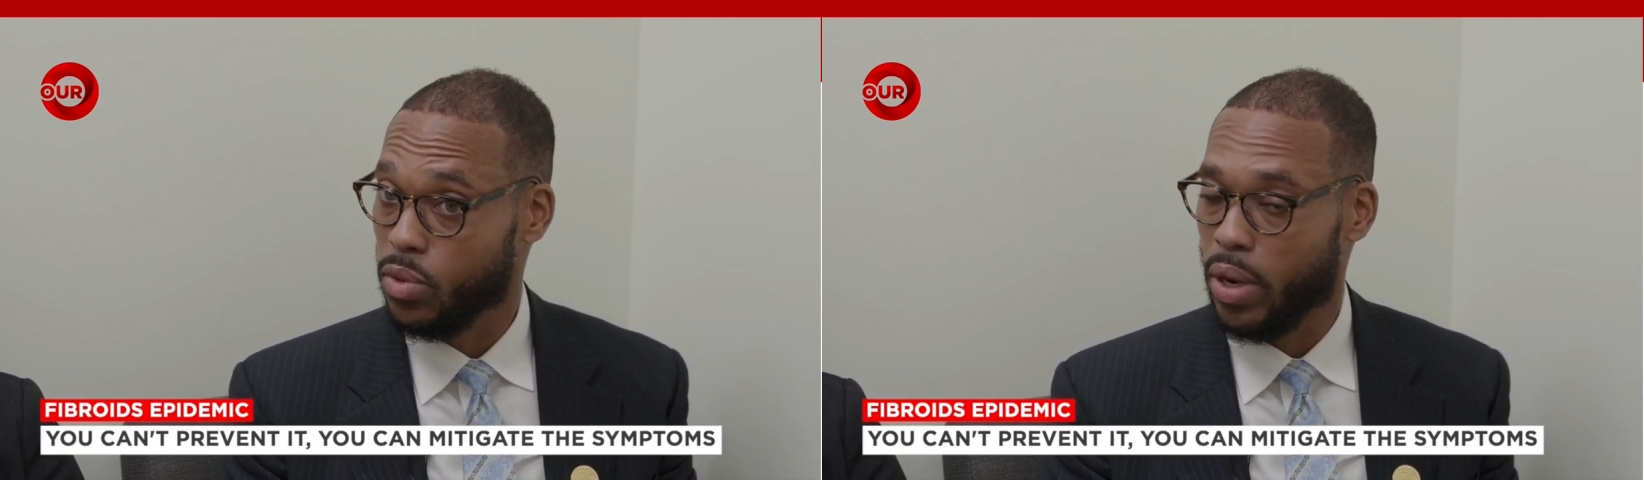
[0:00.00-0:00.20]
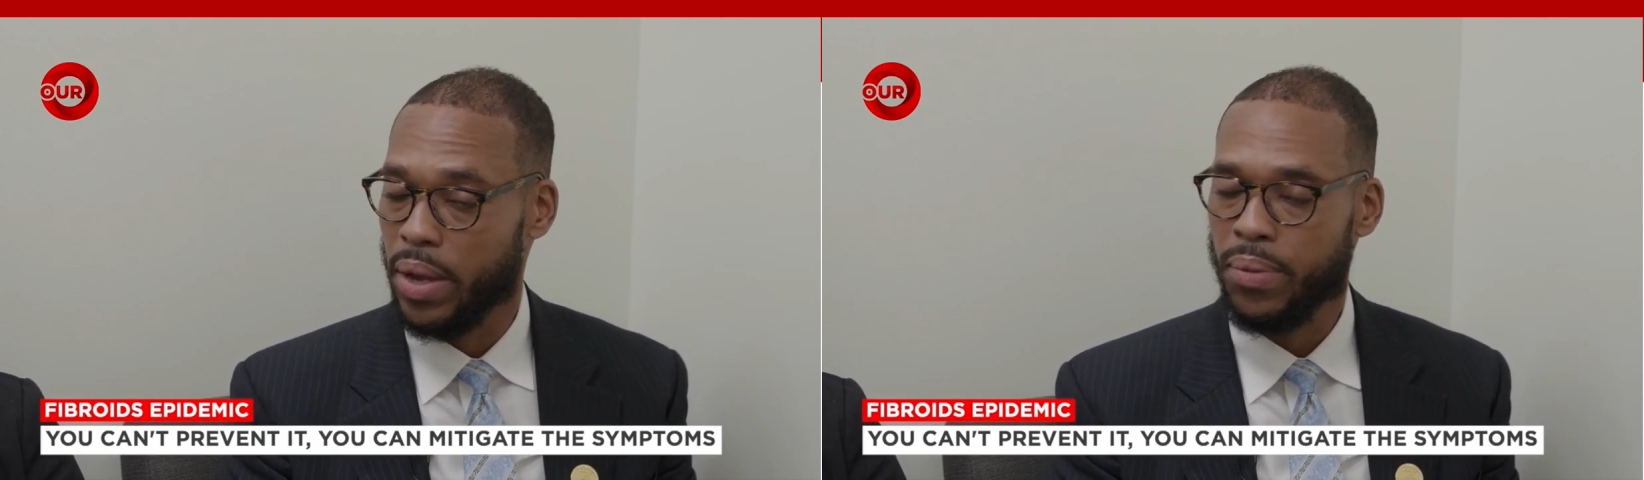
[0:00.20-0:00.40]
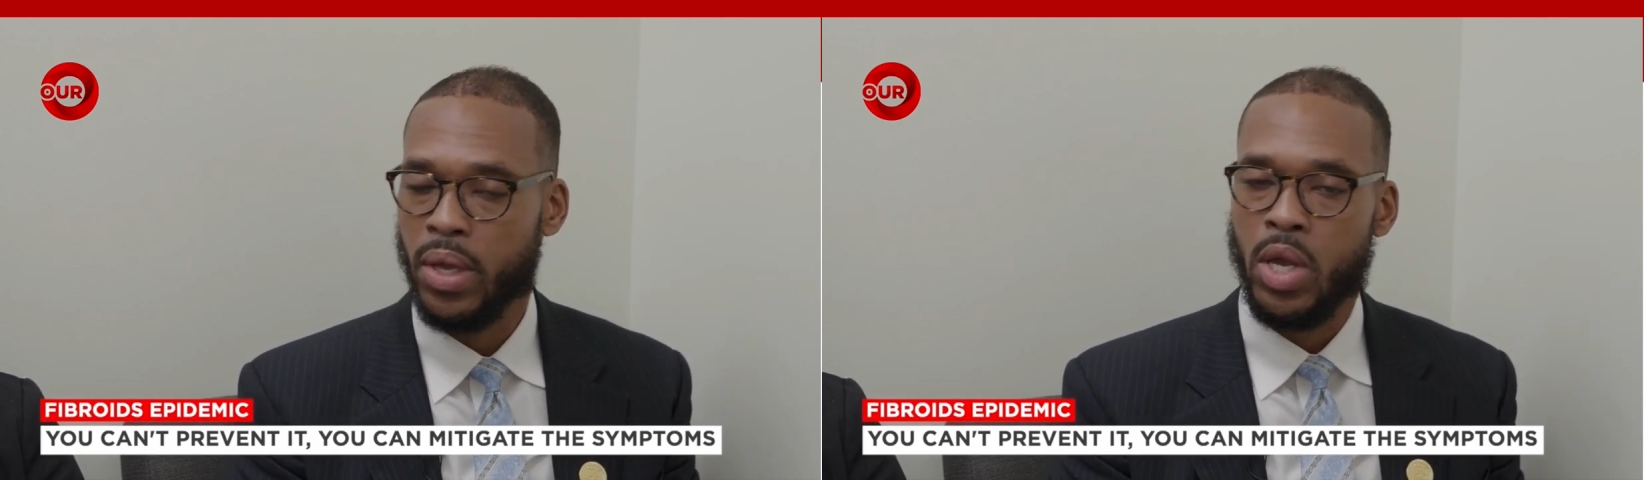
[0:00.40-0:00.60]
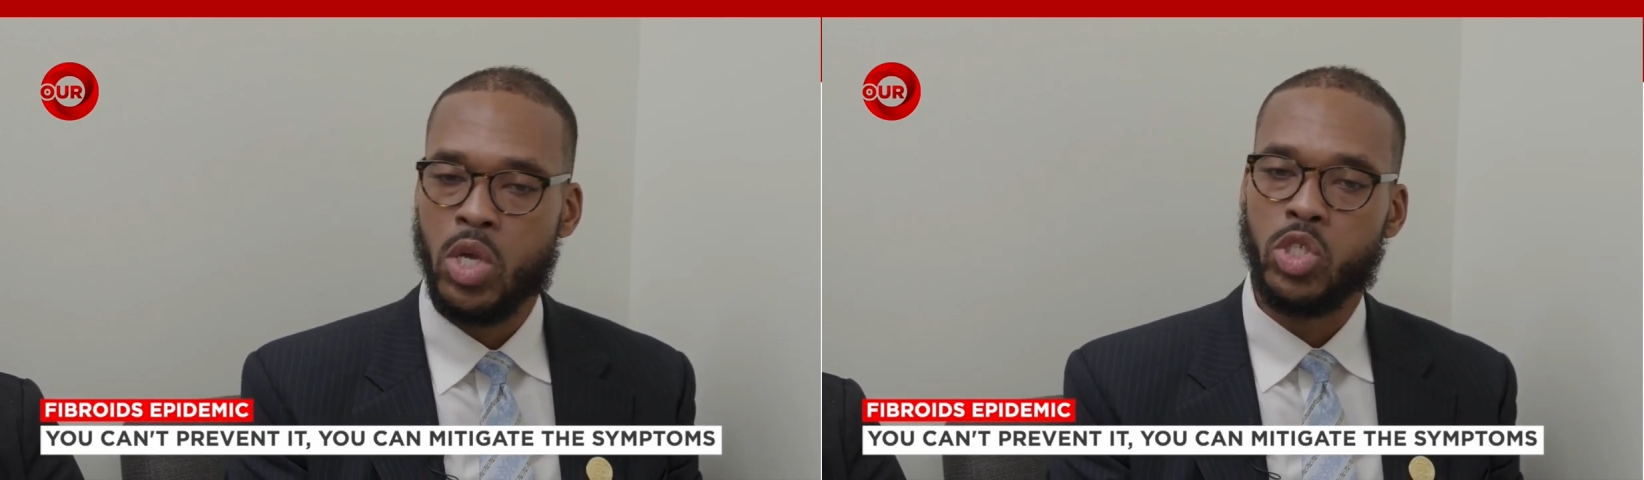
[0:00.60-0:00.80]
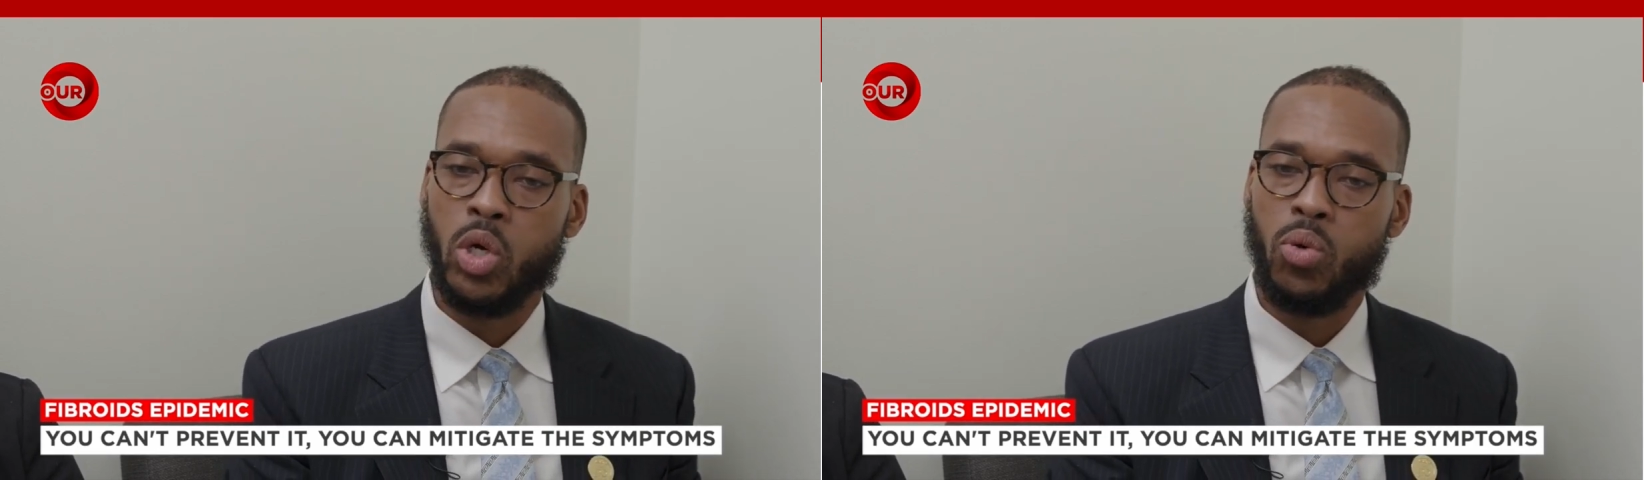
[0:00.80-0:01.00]
Okay,
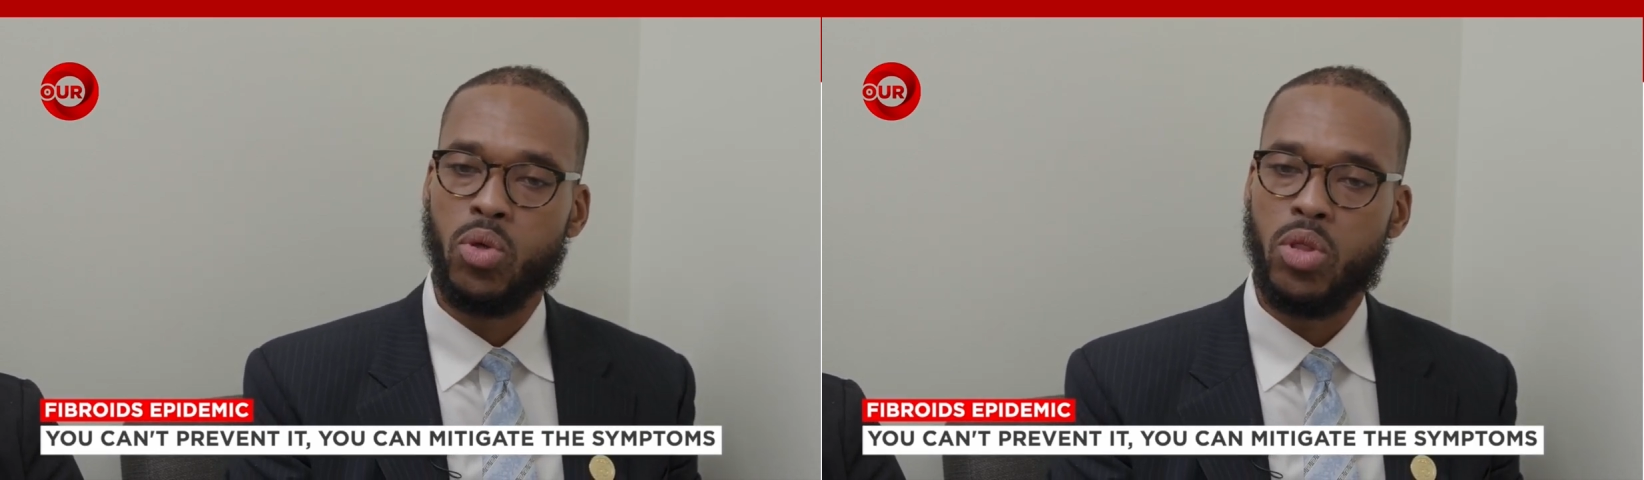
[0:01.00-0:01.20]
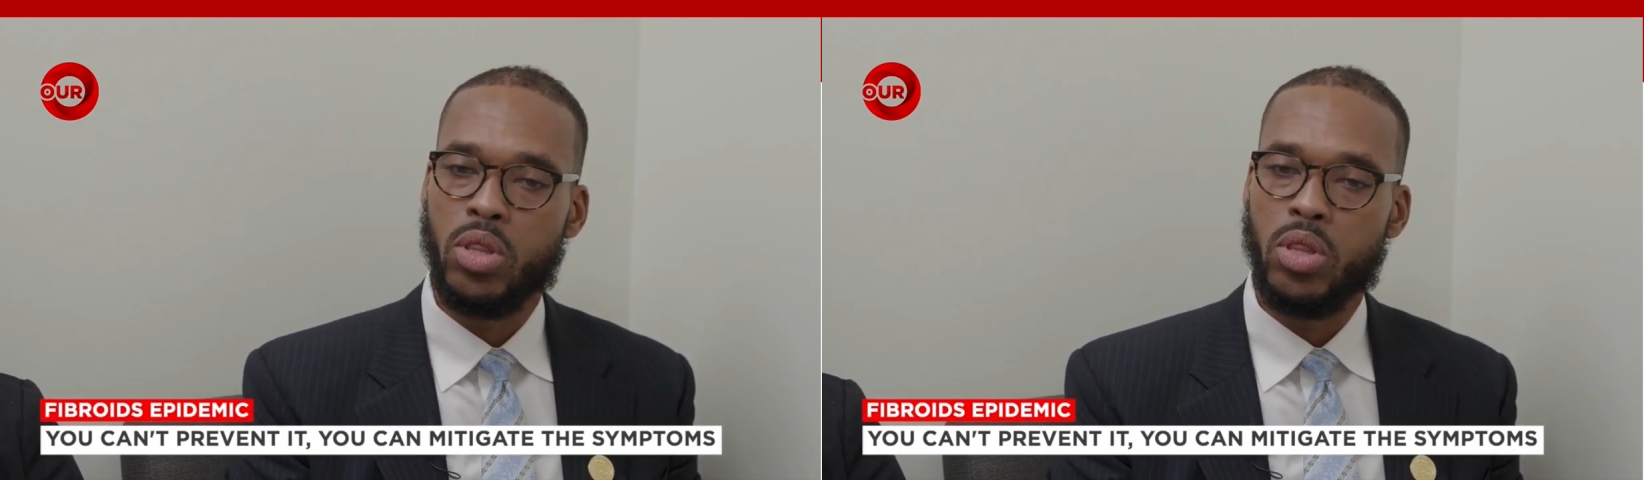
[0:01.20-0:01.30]
so